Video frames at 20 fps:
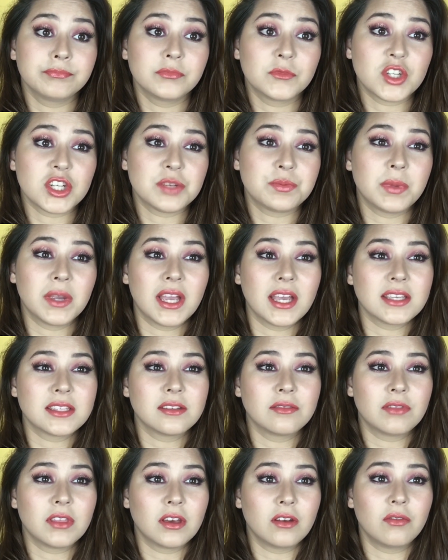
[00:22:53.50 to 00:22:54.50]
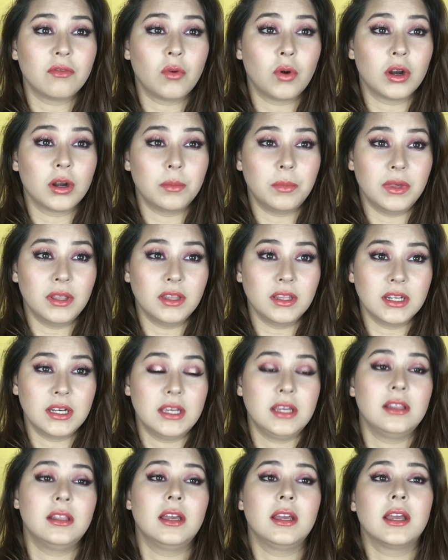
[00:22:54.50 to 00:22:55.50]
Just because of the
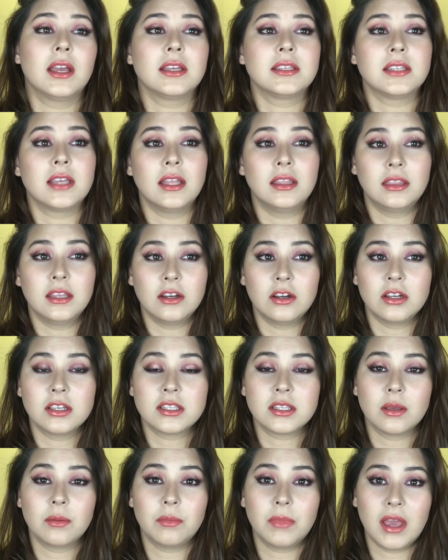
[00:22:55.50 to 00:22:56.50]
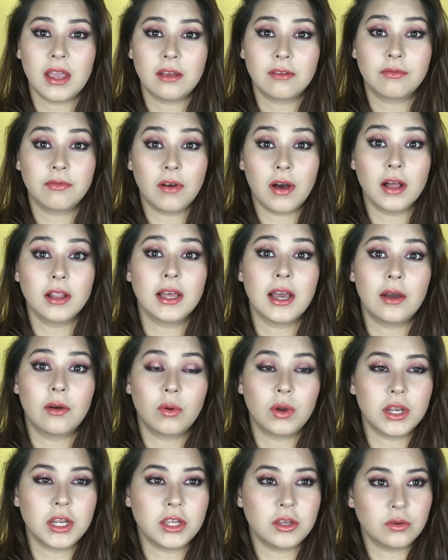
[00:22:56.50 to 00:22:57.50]
affordability. Like I said, there is some like
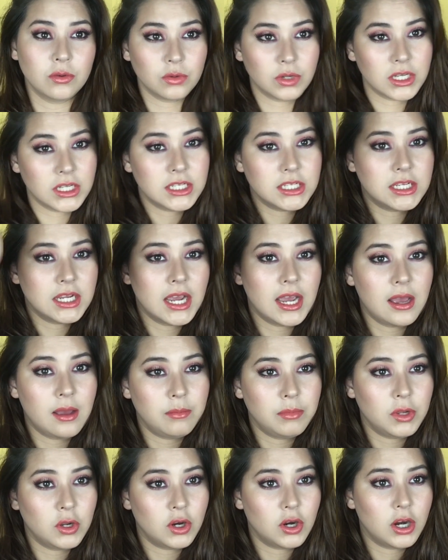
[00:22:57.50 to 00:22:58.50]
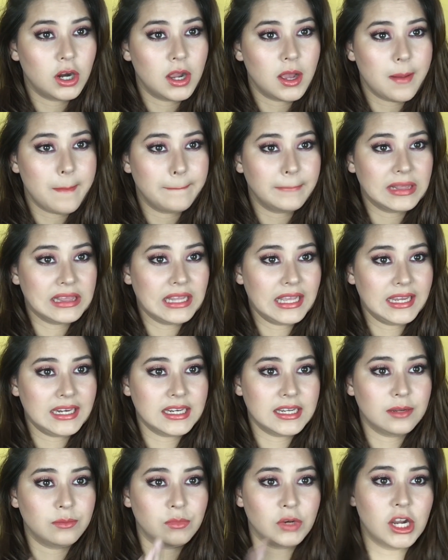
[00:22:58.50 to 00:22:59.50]
fallout when you dab your
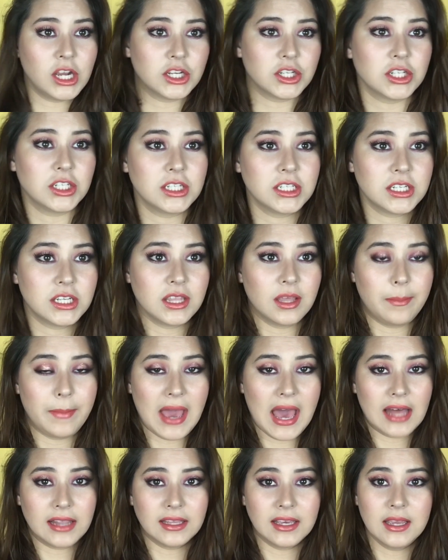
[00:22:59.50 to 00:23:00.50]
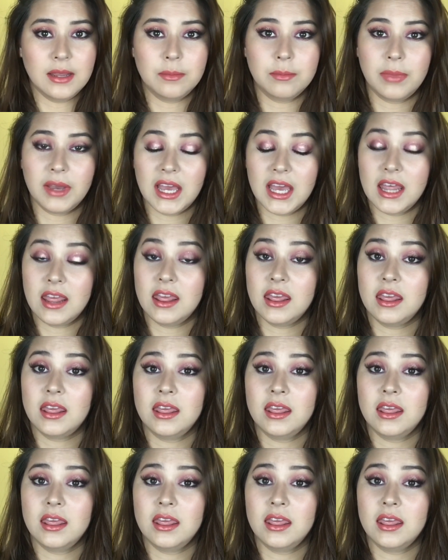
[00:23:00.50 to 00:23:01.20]
blending brush into the palette, but